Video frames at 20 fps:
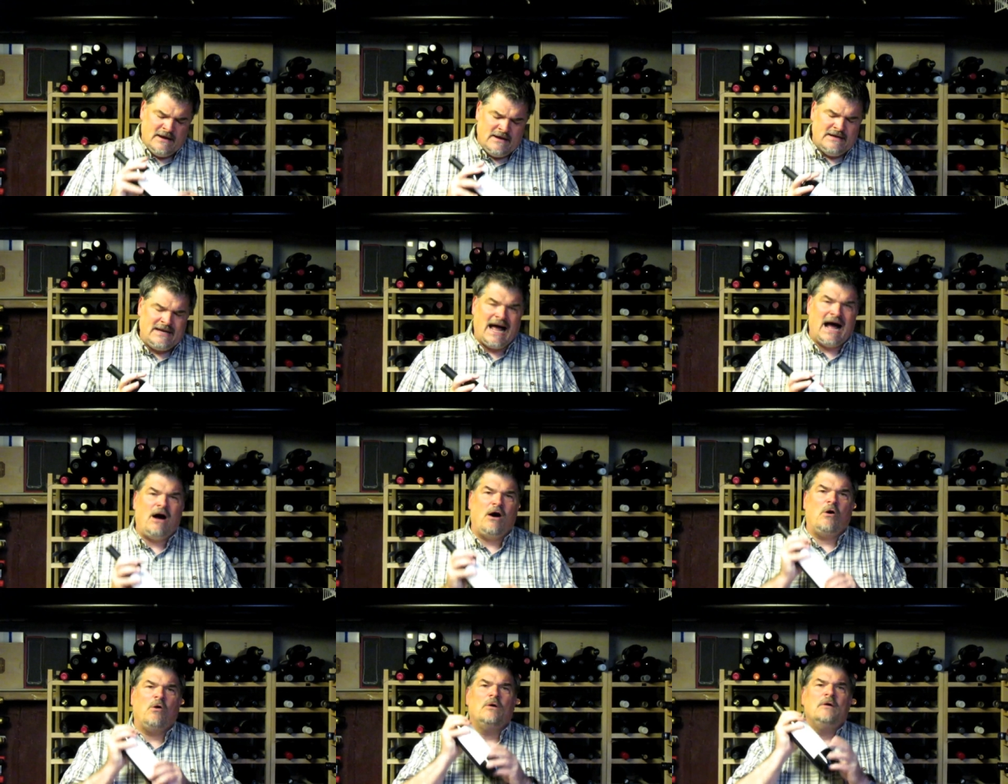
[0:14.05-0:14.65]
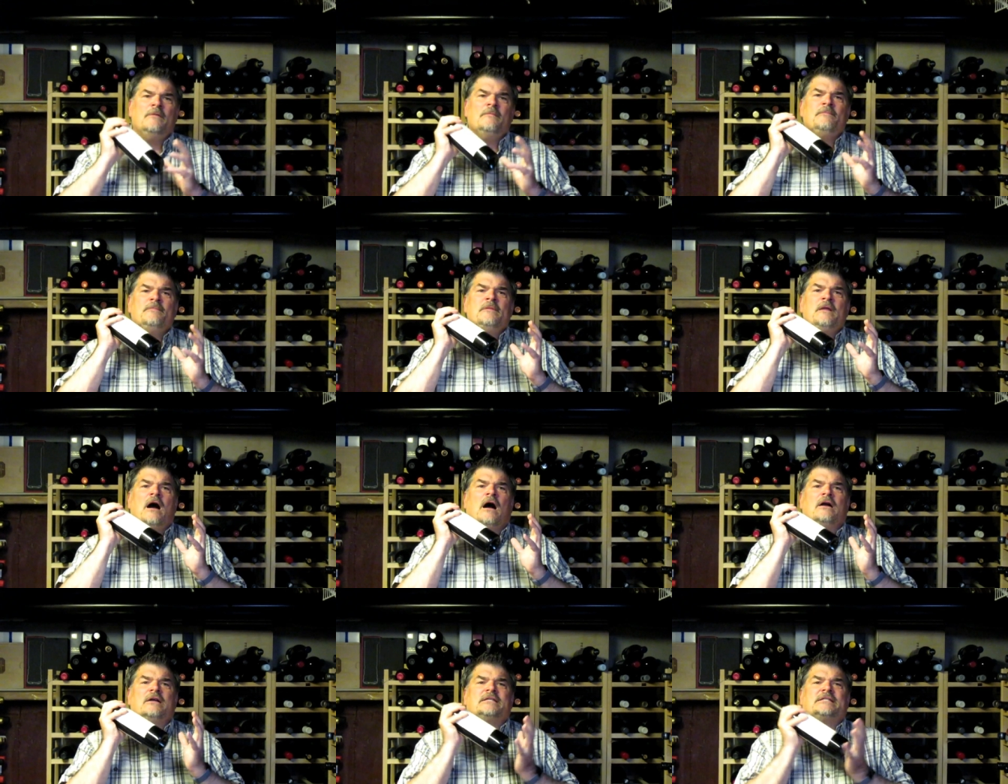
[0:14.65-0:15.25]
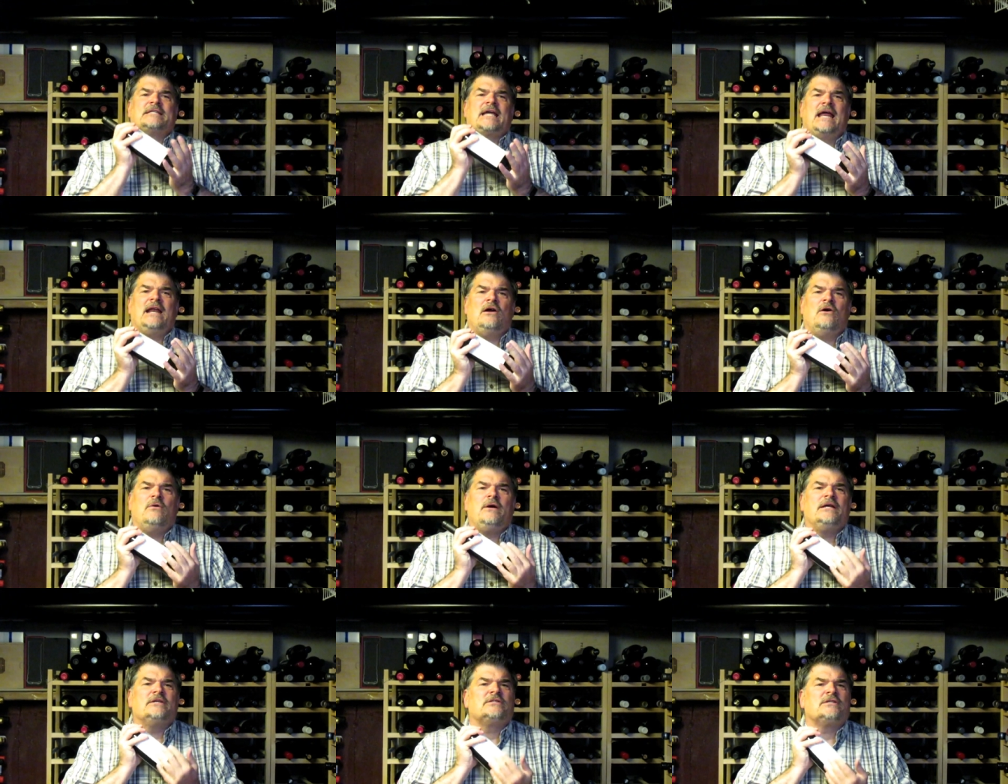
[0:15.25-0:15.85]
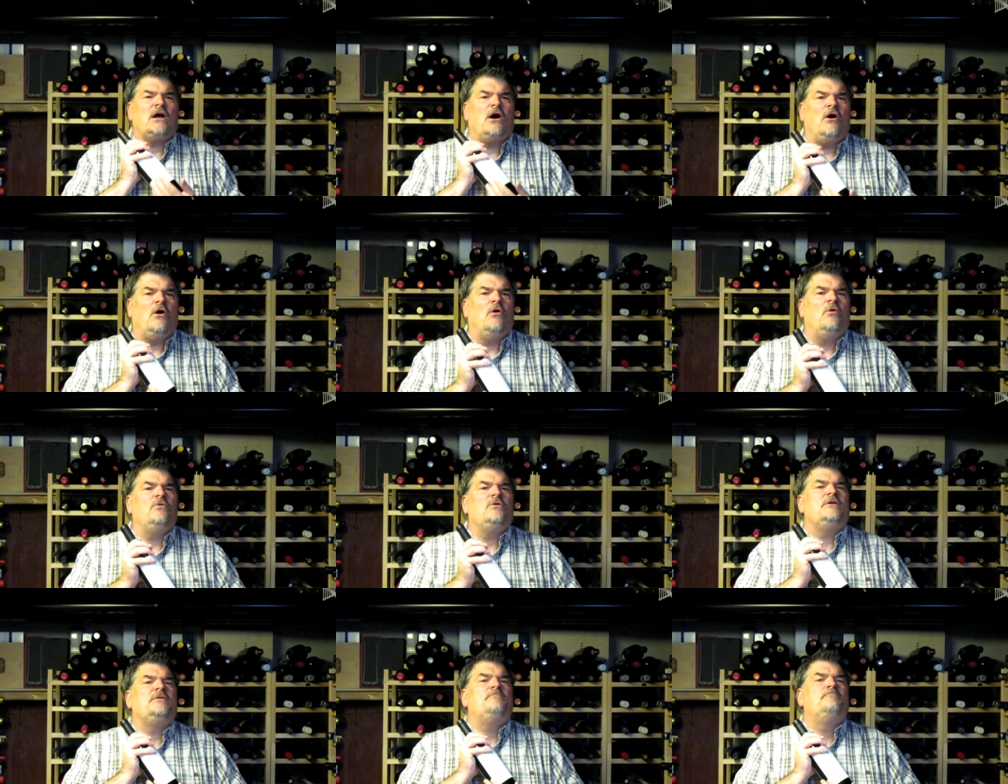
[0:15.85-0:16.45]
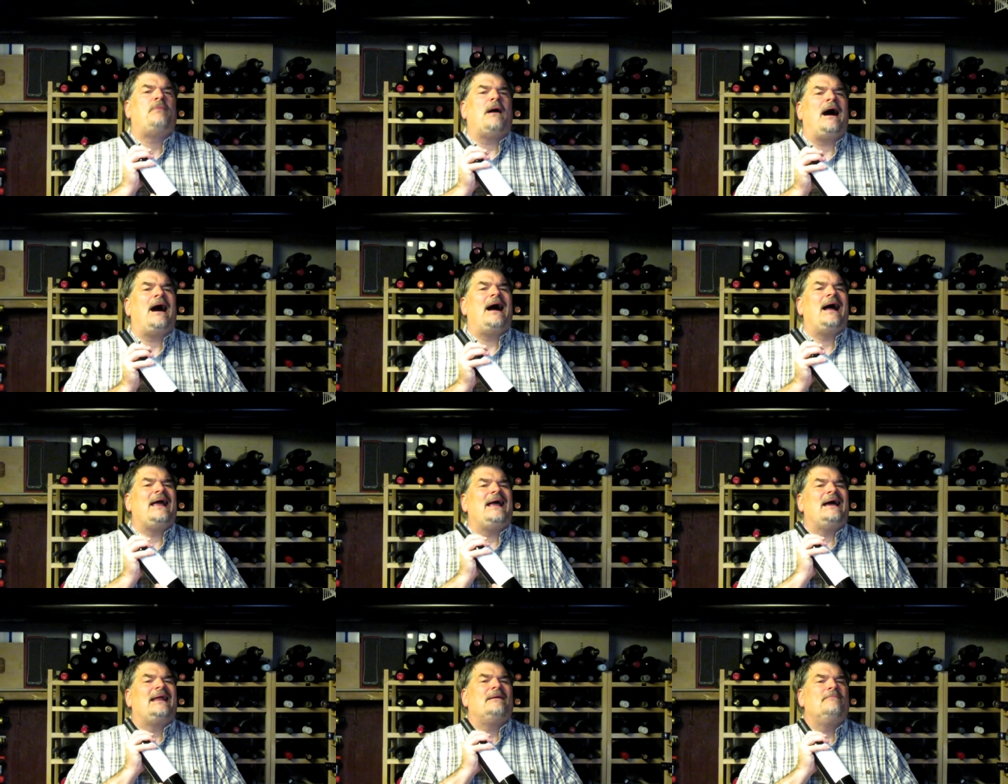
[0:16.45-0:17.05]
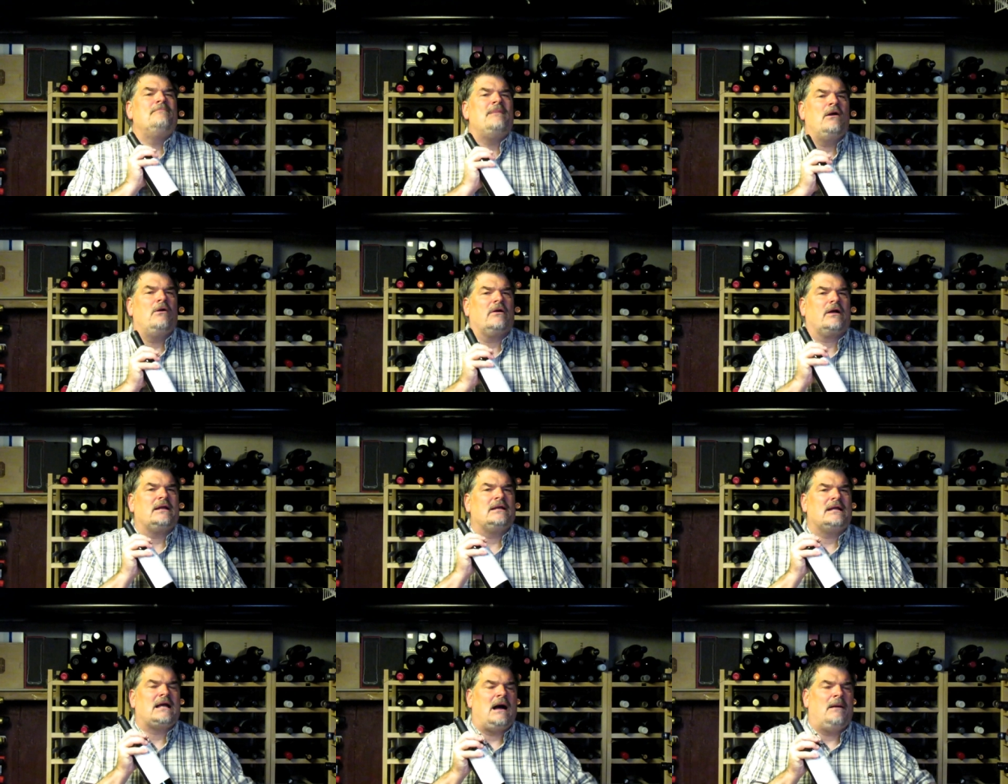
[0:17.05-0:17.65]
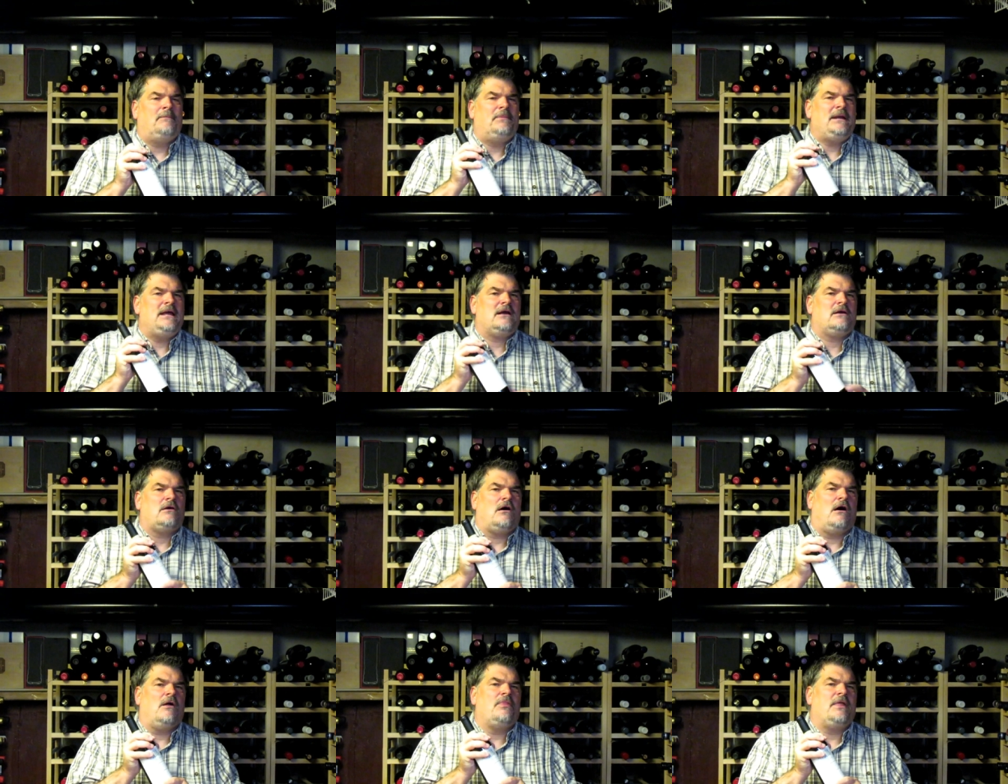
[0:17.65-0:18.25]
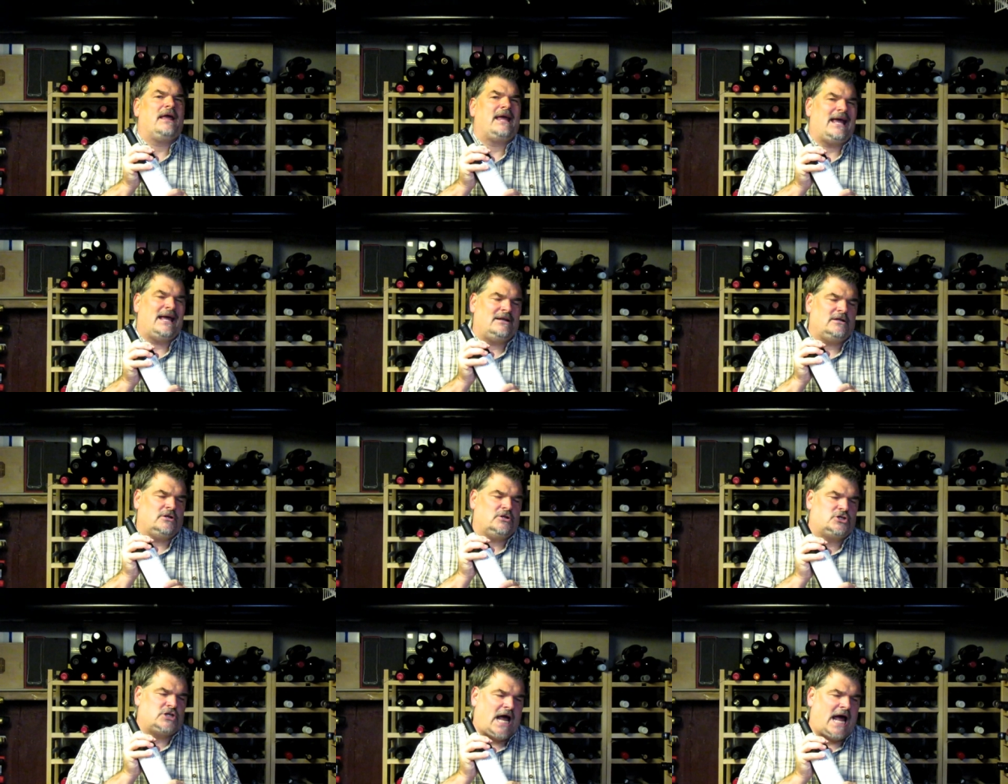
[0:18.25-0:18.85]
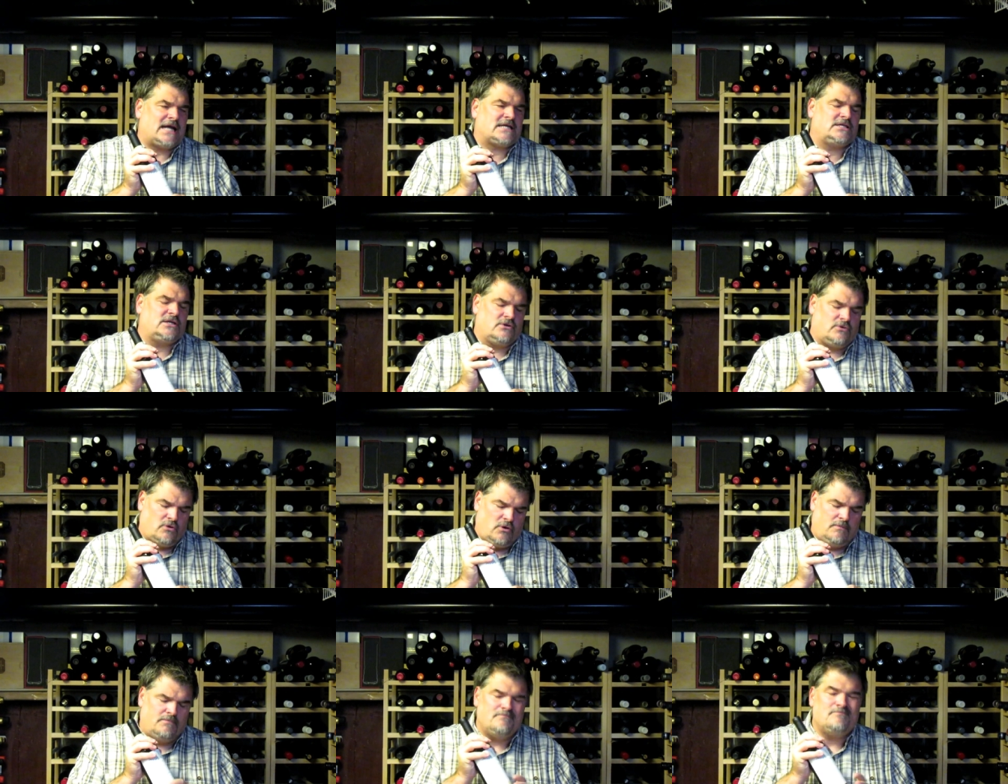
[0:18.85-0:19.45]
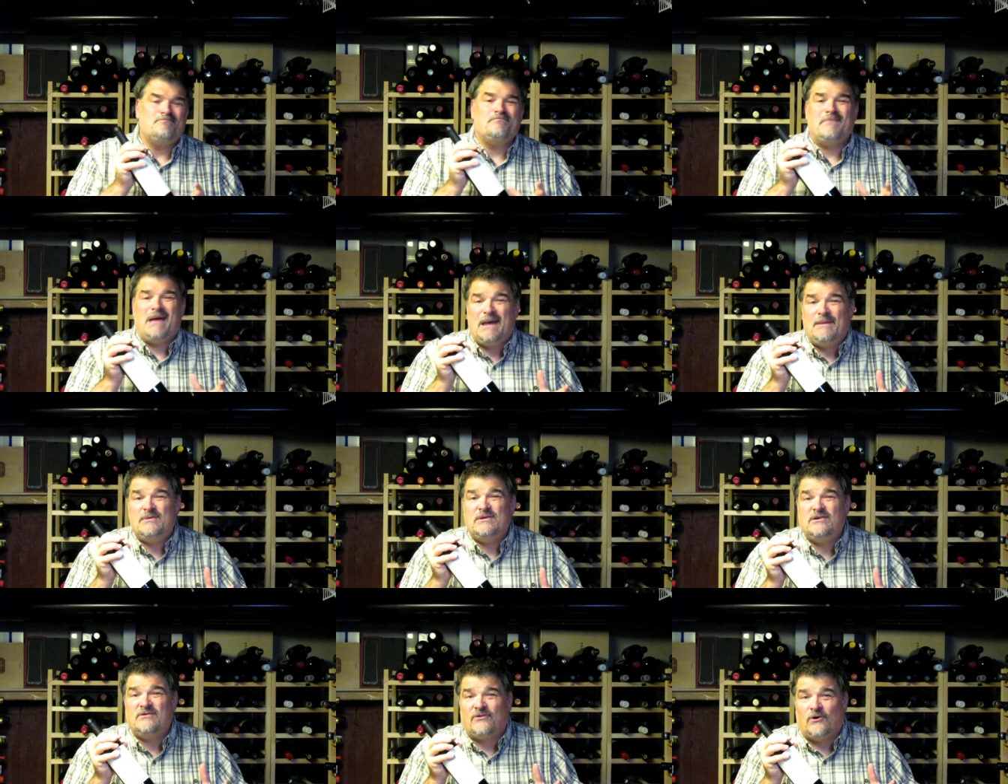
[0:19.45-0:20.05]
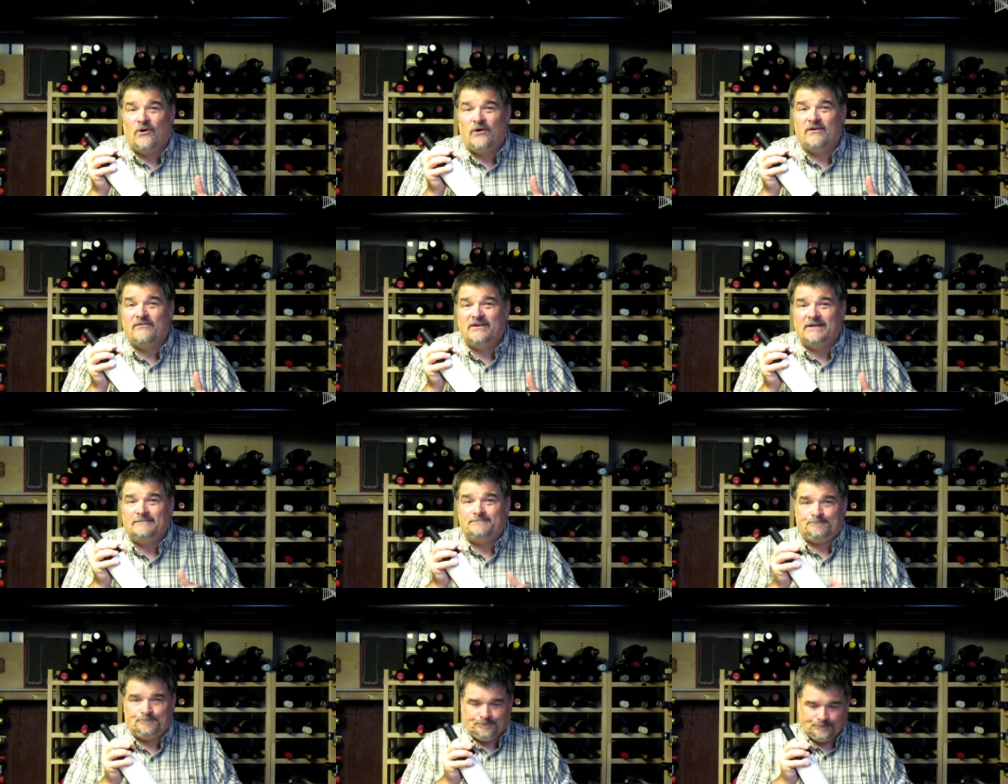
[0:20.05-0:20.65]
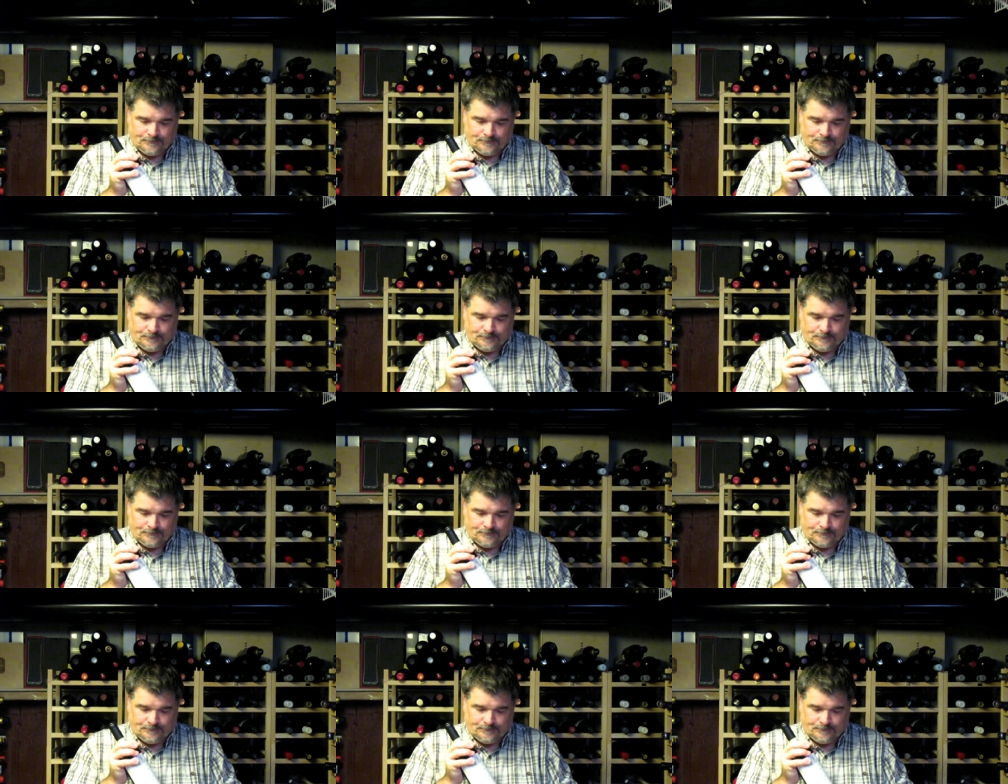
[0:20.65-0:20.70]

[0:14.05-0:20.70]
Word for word: Now, Arceno is owned by an American company called the Kendall Jackson Group. Maybe you've heard of it.